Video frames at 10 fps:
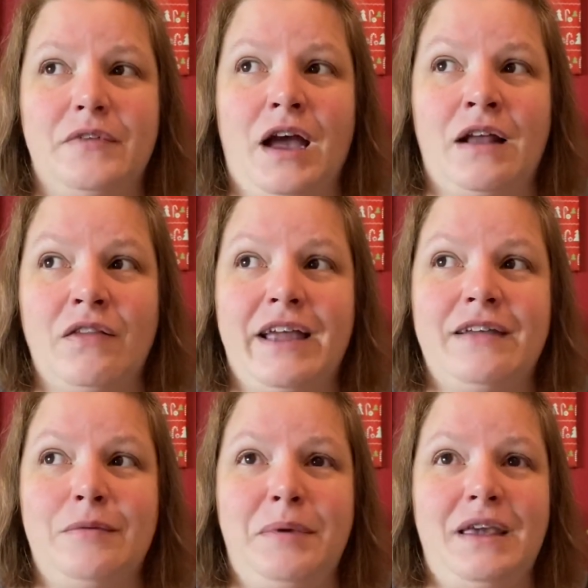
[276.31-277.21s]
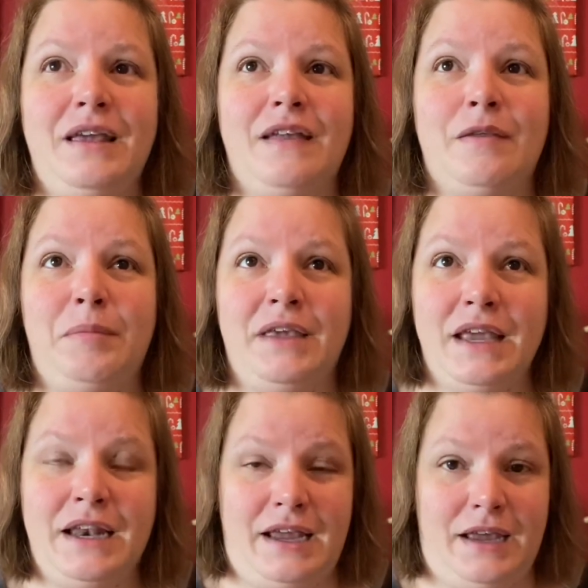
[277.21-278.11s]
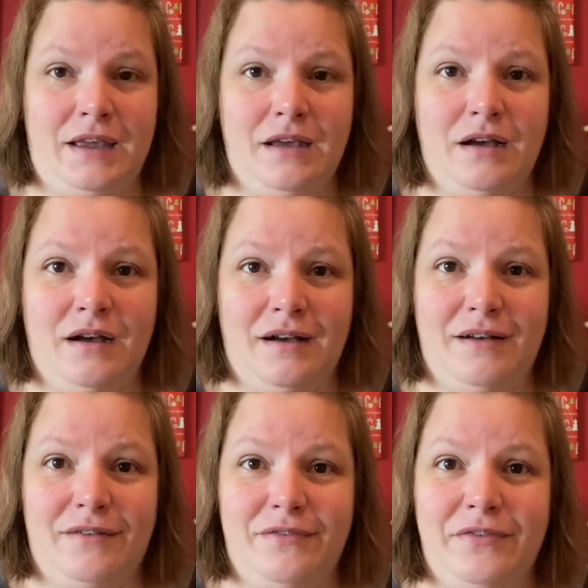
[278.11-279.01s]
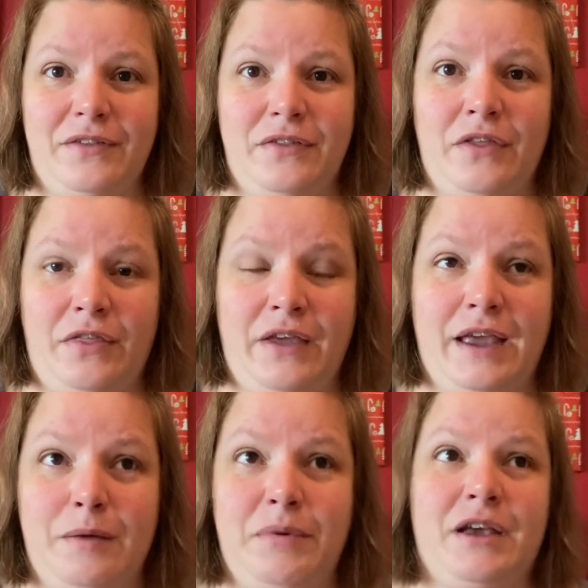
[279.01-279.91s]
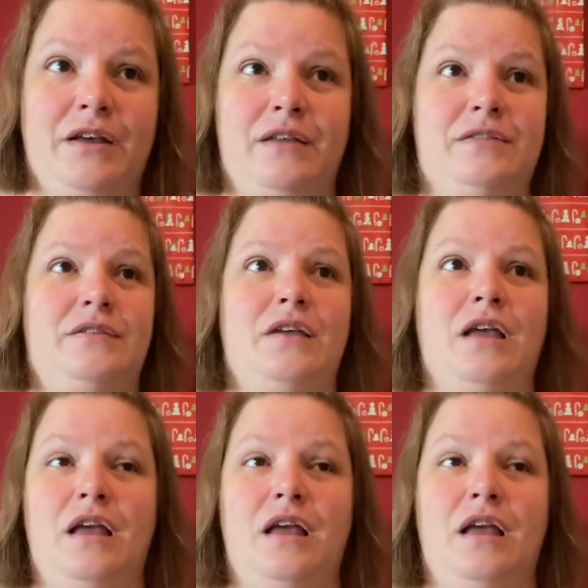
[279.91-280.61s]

I'd like it to be at the beginning of the thing, because